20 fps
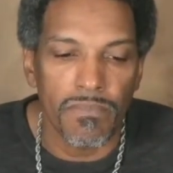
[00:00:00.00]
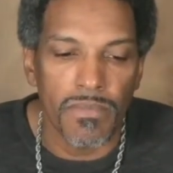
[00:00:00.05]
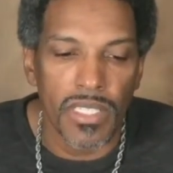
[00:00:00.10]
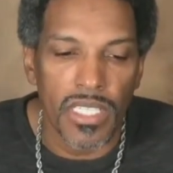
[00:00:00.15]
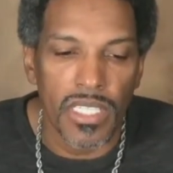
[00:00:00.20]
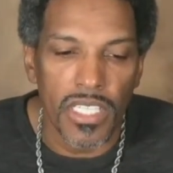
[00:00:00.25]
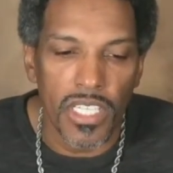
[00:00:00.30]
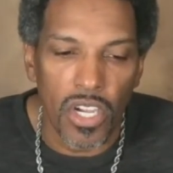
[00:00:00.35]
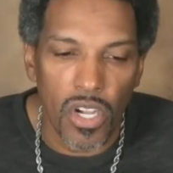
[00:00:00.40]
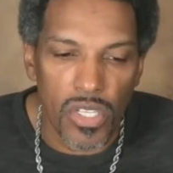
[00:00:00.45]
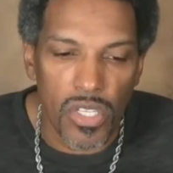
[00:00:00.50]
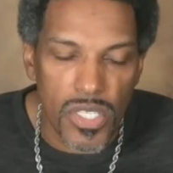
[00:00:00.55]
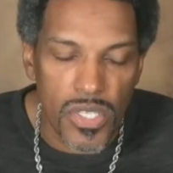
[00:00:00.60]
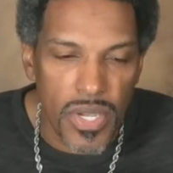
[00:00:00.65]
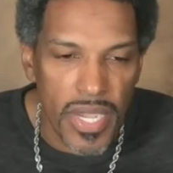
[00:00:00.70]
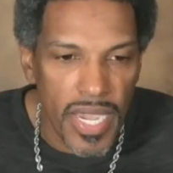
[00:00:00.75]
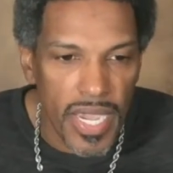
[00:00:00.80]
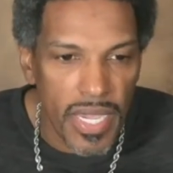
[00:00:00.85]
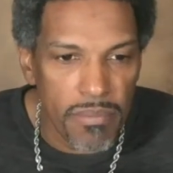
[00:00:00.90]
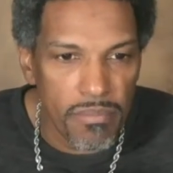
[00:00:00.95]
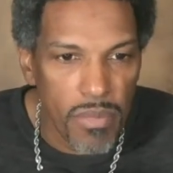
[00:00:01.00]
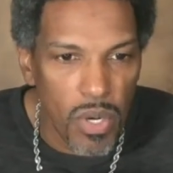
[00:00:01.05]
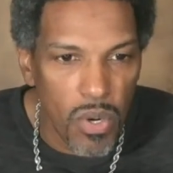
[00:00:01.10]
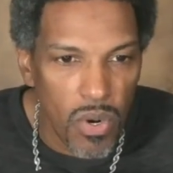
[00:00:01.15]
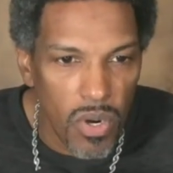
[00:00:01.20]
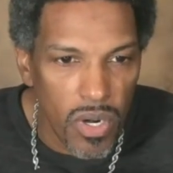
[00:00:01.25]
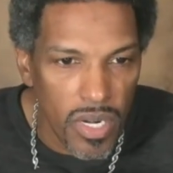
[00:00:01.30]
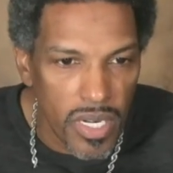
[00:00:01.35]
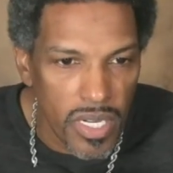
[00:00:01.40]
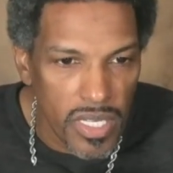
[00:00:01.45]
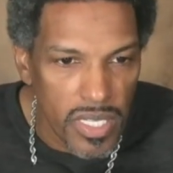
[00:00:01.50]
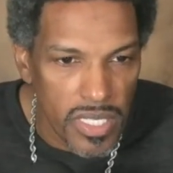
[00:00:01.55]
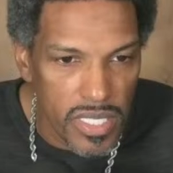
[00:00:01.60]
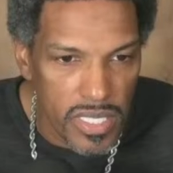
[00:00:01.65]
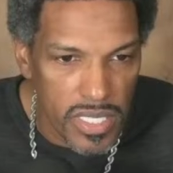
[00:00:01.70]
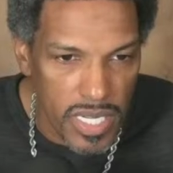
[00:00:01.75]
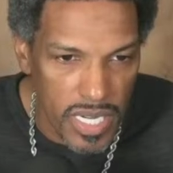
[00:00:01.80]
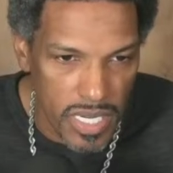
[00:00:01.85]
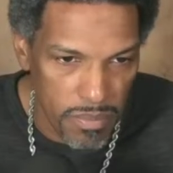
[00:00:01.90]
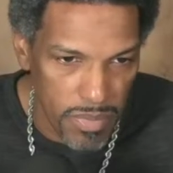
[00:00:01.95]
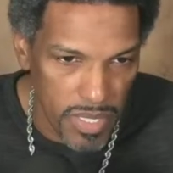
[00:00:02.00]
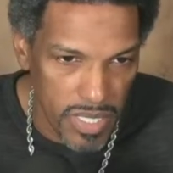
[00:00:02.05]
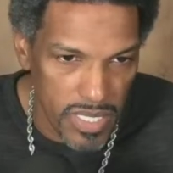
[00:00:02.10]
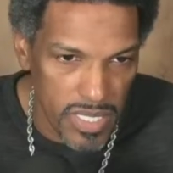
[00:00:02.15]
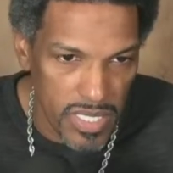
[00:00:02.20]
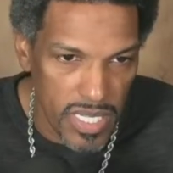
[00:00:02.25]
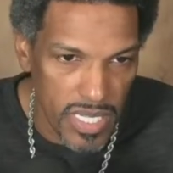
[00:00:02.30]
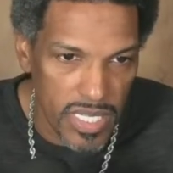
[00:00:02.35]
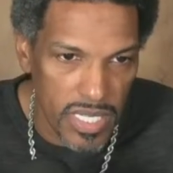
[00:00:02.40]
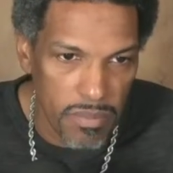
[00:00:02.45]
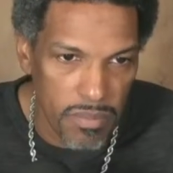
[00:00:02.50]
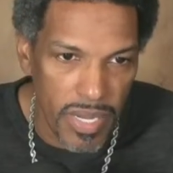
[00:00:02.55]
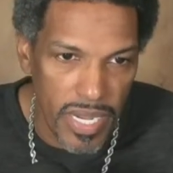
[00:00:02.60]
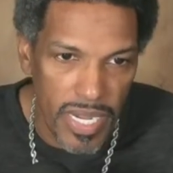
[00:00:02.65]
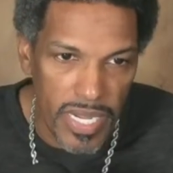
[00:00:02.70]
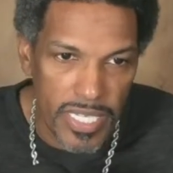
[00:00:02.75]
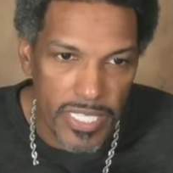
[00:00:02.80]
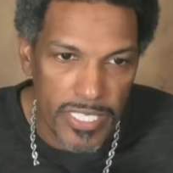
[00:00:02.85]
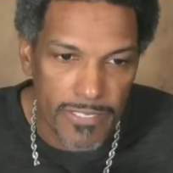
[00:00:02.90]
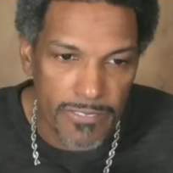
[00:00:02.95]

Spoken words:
He also had more statements that he made.